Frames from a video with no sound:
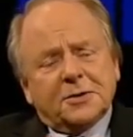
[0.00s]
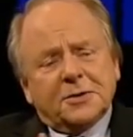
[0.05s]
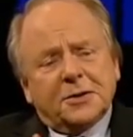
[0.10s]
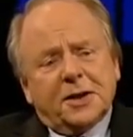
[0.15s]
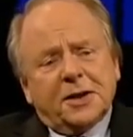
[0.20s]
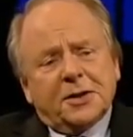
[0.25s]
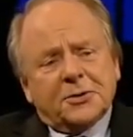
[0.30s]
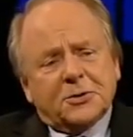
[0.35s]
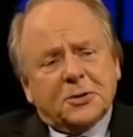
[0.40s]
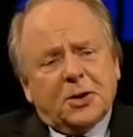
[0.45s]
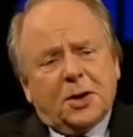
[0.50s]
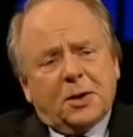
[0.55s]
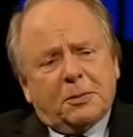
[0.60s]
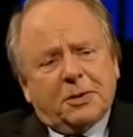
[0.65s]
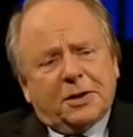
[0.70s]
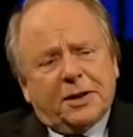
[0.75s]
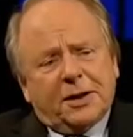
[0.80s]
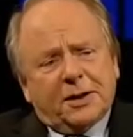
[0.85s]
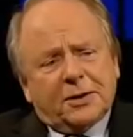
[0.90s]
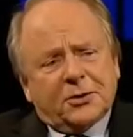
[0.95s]
has
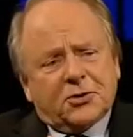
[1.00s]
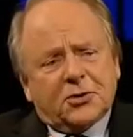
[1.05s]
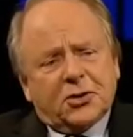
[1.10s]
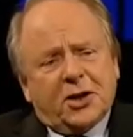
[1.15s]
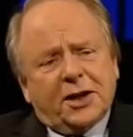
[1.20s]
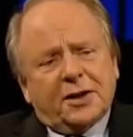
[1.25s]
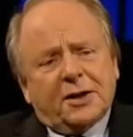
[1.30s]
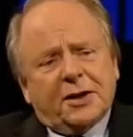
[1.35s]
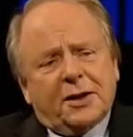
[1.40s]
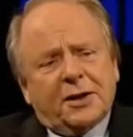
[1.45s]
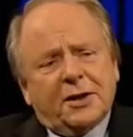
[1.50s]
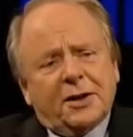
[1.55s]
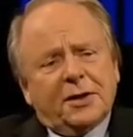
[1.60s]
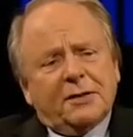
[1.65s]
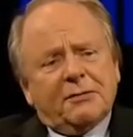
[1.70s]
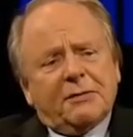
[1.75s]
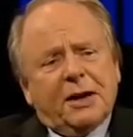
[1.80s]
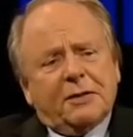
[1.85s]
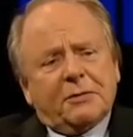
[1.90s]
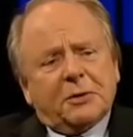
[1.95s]
nobody in China
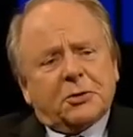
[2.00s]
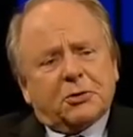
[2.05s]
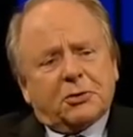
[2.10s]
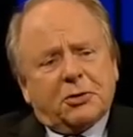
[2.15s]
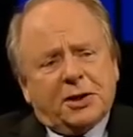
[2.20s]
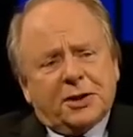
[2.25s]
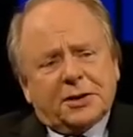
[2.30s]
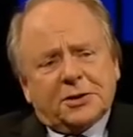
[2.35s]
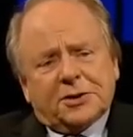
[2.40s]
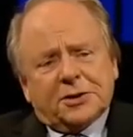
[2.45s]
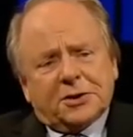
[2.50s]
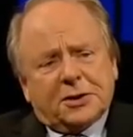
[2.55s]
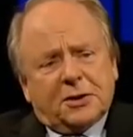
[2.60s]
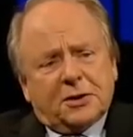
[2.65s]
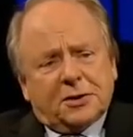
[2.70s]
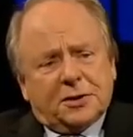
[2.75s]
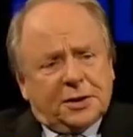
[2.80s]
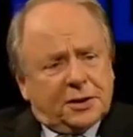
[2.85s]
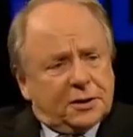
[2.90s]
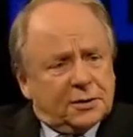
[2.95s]
ever tried
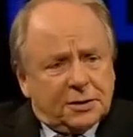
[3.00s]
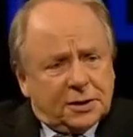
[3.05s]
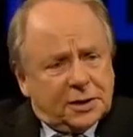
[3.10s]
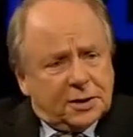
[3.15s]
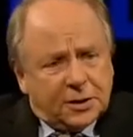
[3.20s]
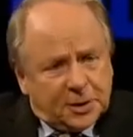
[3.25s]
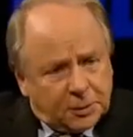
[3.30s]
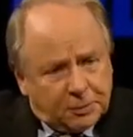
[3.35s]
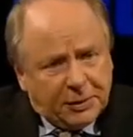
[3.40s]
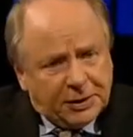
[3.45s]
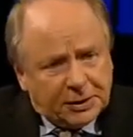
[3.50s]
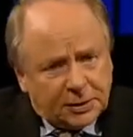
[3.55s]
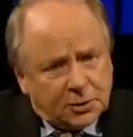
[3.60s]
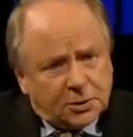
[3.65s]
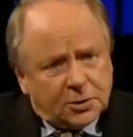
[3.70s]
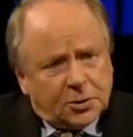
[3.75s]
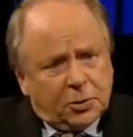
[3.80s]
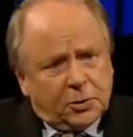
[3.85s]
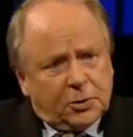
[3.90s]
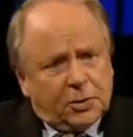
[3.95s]
starting an
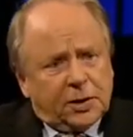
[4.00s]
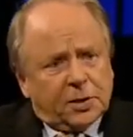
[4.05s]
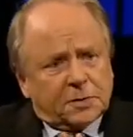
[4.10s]
independent